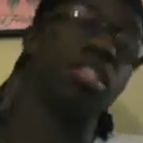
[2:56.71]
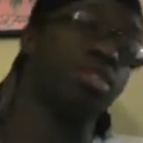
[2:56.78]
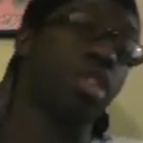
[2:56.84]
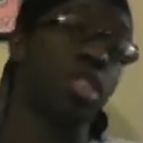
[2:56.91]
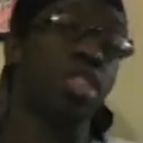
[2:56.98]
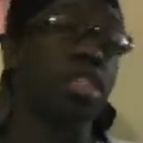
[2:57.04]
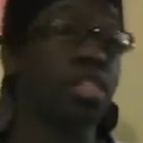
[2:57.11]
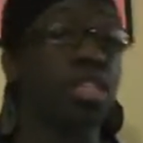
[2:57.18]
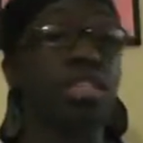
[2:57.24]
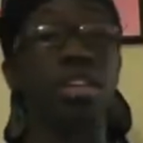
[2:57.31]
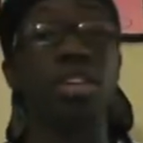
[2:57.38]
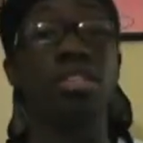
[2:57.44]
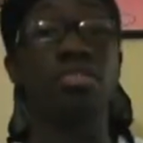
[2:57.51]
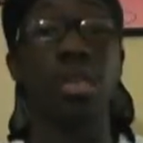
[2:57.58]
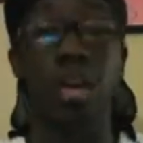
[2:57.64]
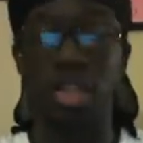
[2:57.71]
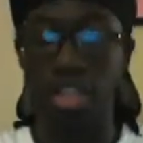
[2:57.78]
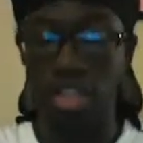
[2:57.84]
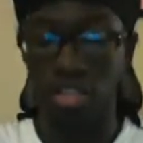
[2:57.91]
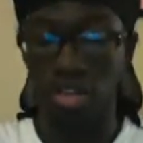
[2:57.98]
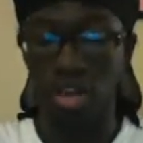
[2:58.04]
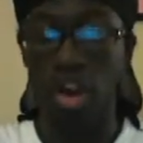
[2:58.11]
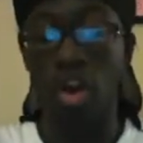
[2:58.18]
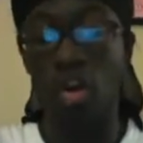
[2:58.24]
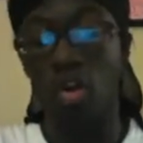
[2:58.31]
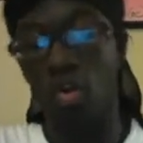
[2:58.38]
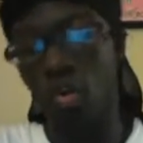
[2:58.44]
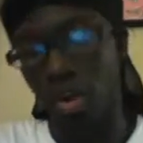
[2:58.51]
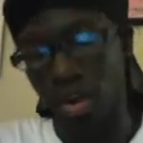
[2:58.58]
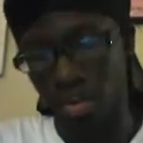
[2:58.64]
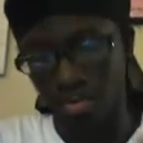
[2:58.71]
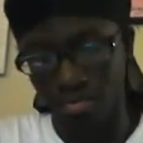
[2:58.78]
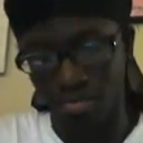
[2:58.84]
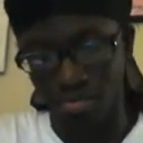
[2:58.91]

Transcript: addresses. He turns around and addresses. No, wait.